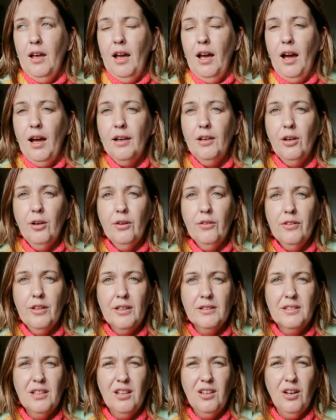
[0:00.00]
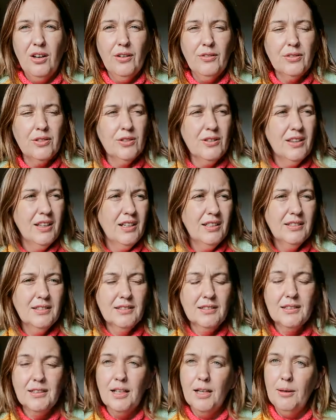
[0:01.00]
I know there's a lot of
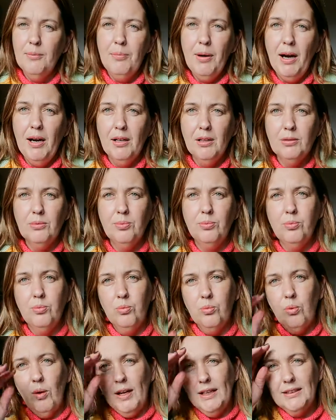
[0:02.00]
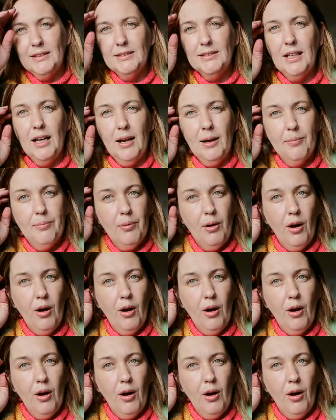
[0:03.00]
things about what type